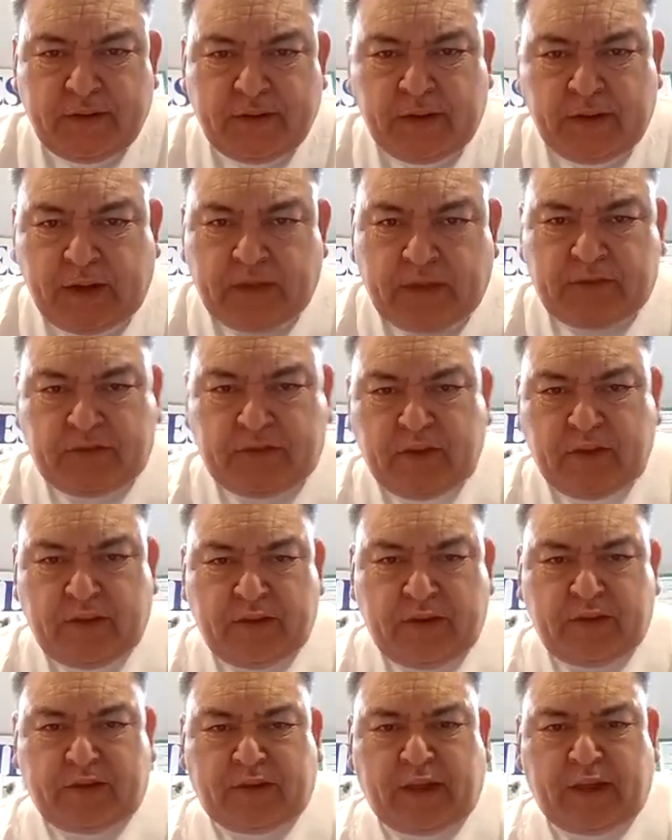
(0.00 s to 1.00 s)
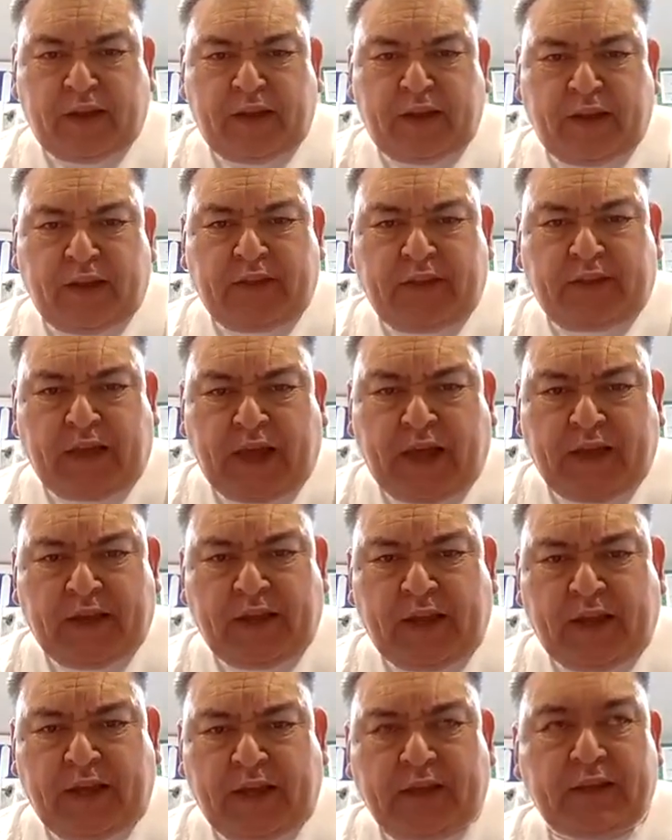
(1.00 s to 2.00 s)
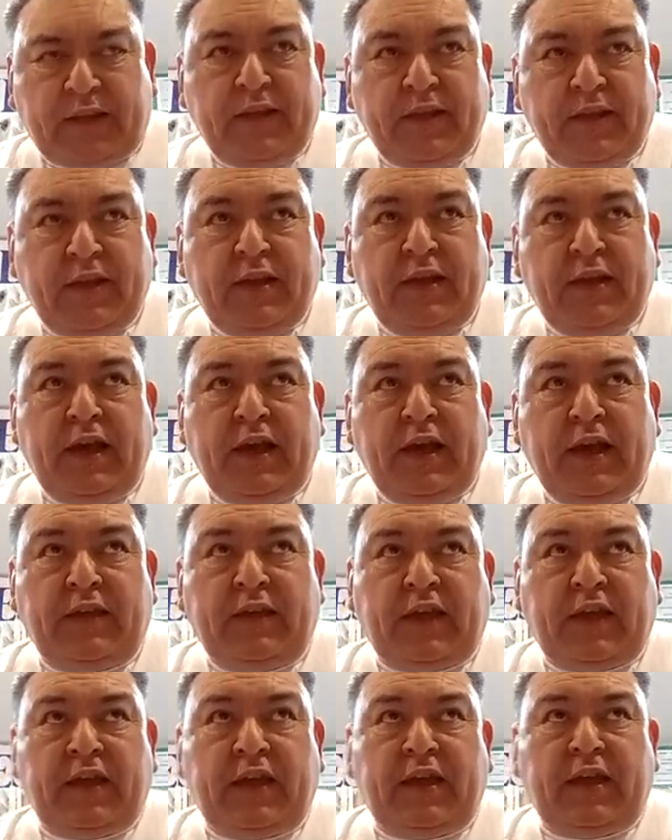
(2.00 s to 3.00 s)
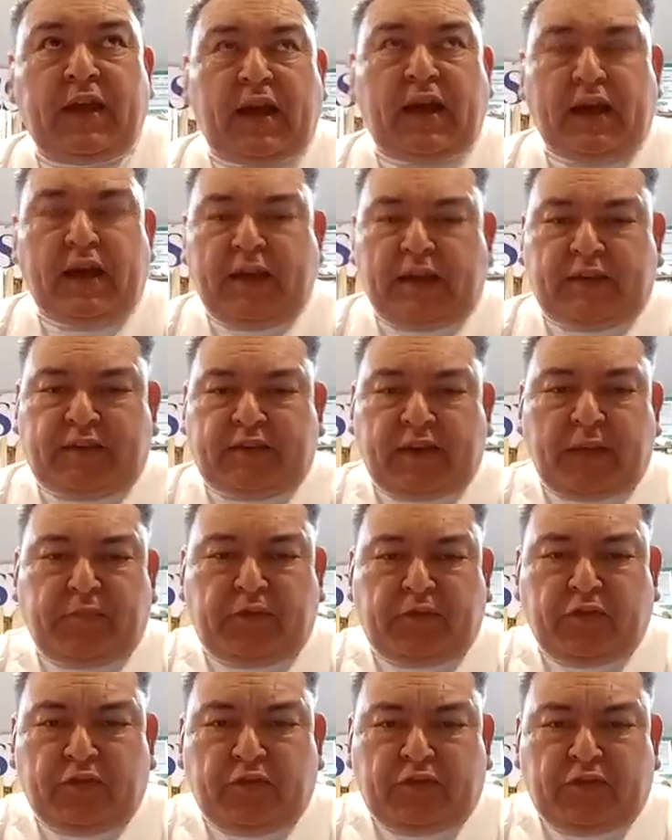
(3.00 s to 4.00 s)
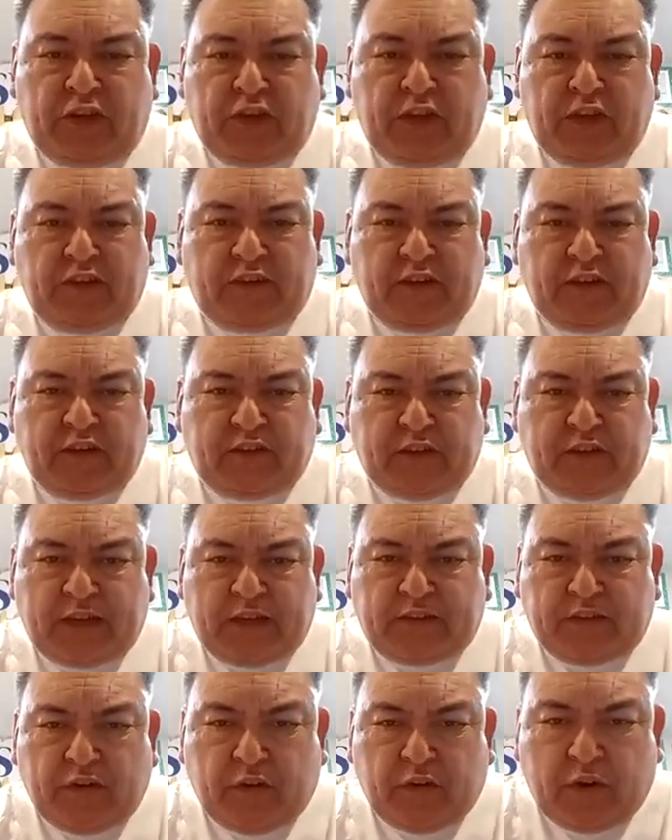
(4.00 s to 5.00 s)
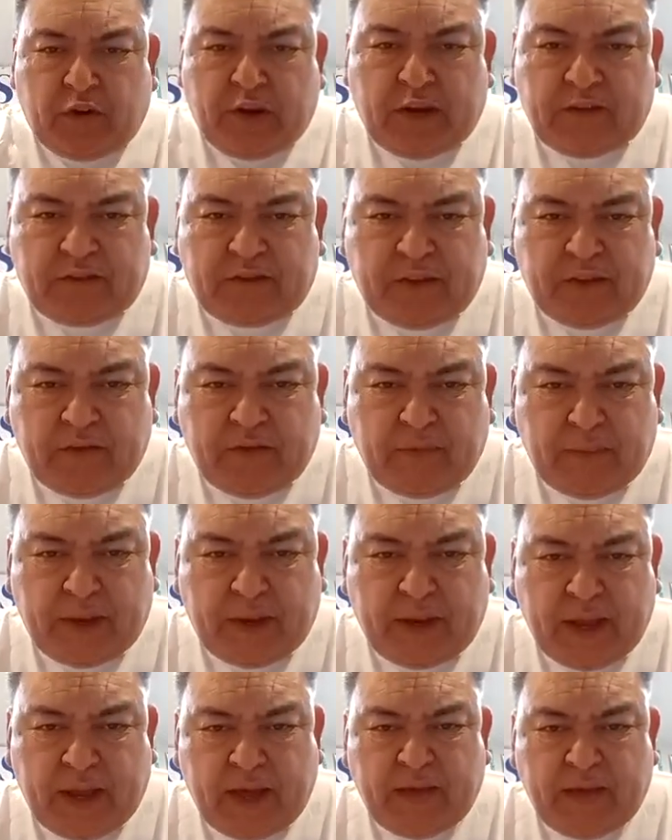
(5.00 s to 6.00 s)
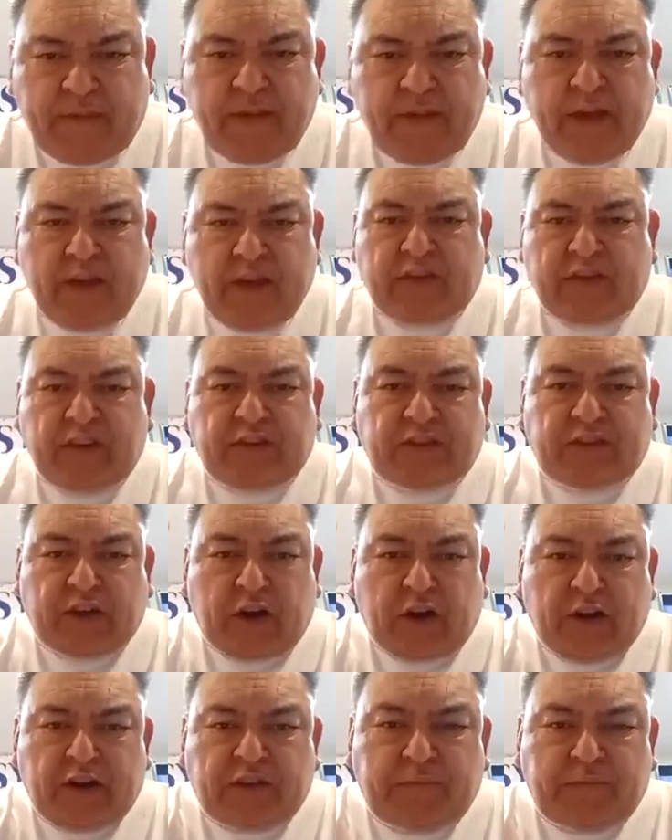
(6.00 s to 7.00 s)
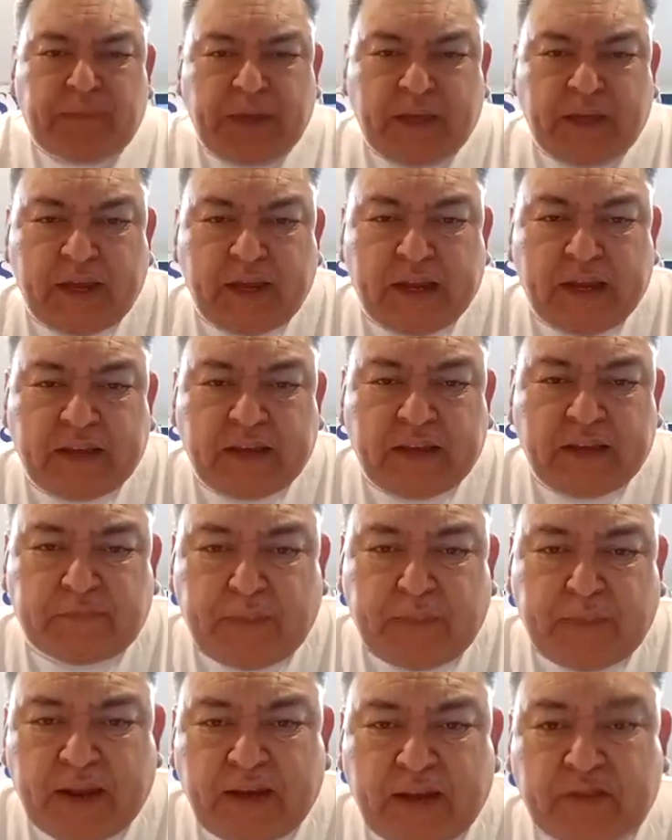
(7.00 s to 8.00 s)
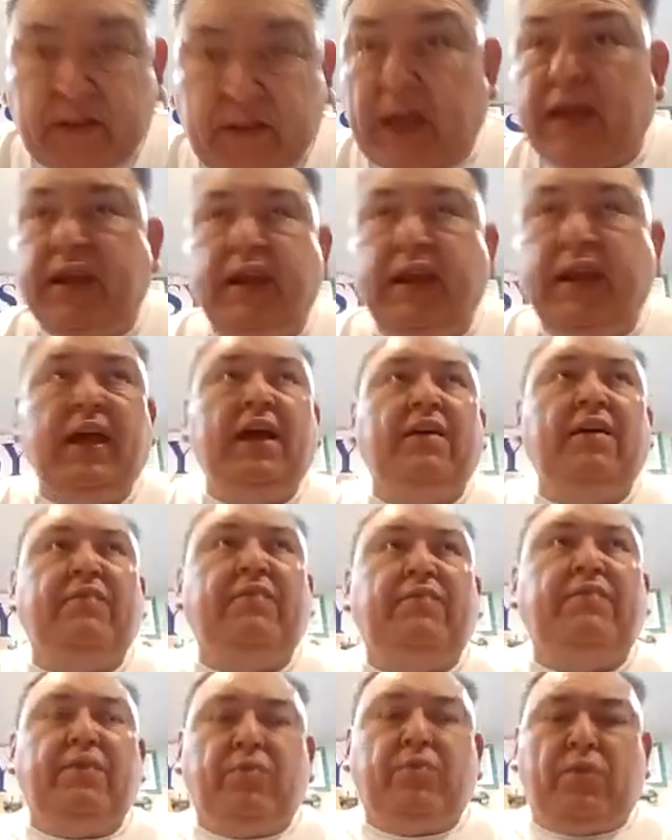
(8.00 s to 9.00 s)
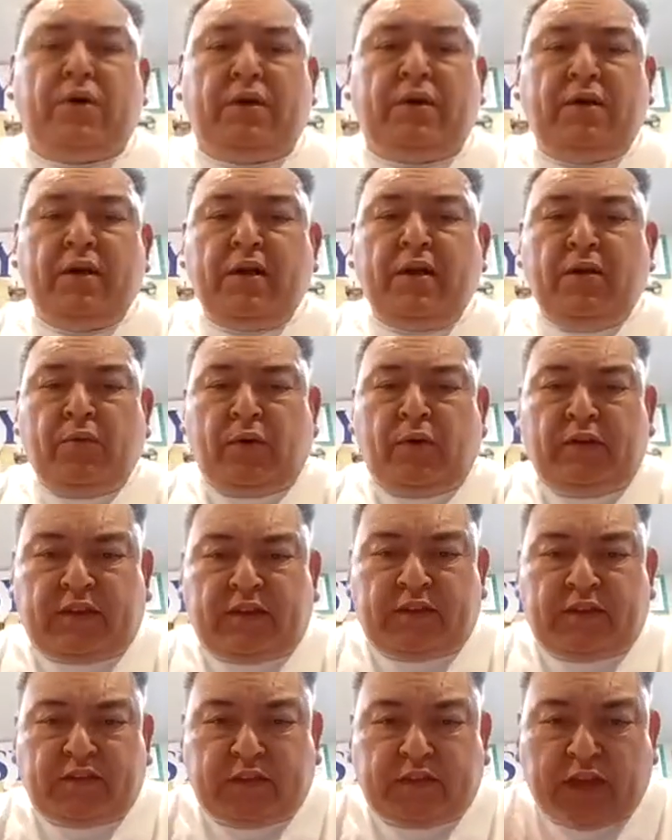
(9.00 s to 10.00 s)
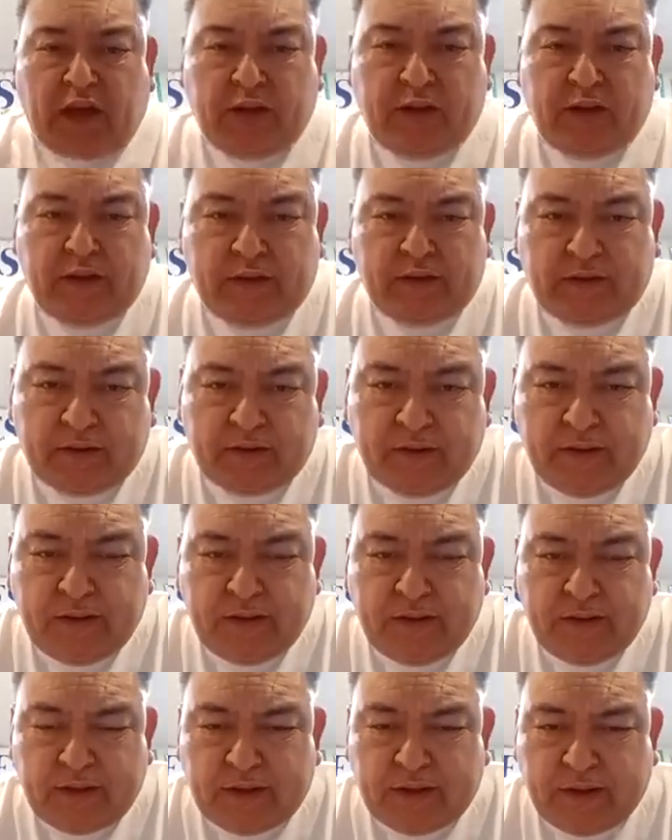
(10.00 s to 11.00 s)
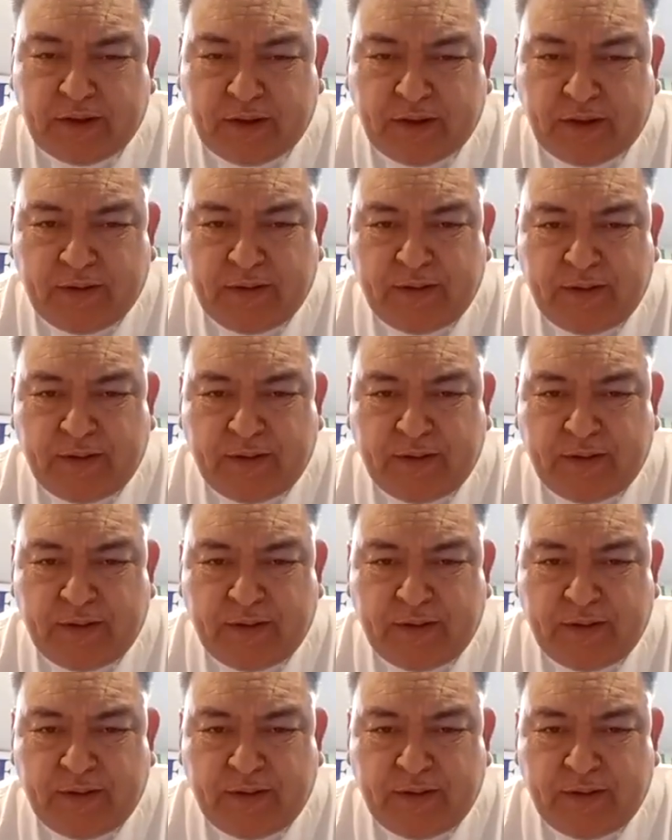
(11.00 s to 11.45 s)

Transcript: And she said it in dialect. And then I accept you, Jesus, as Lord and Savior of my life. She started speaking in Spanish, and everyone was astonished, you know.